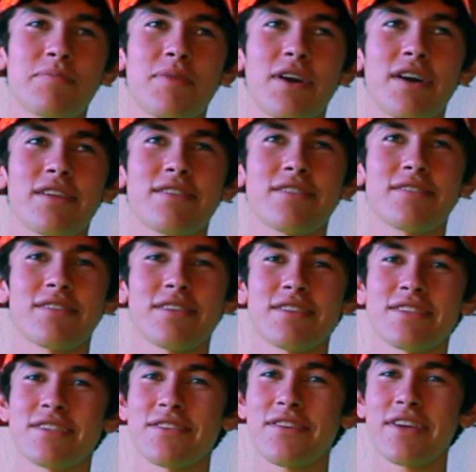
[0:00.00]
but
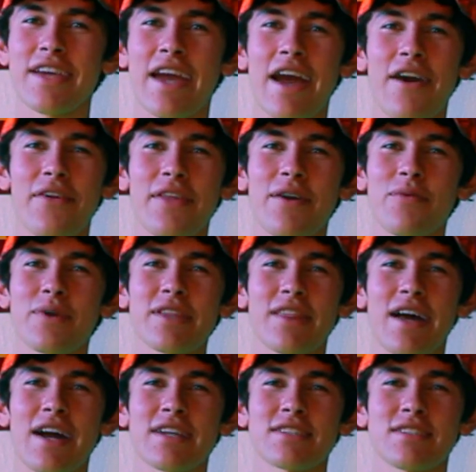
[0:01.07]
considering how that went
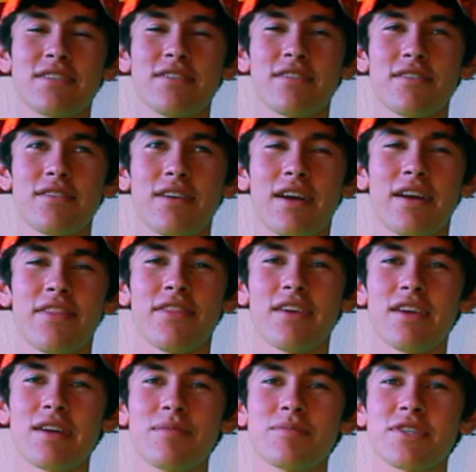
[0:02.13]
last year, I
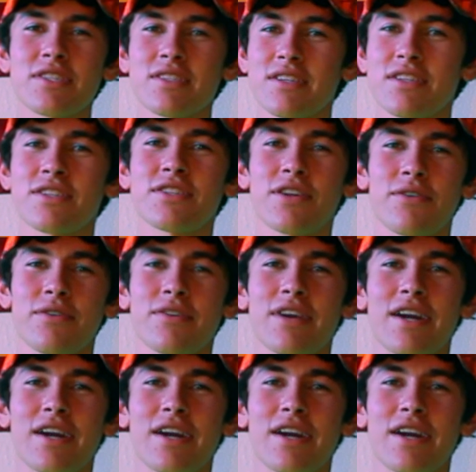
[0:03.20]
think I'm just gonna show you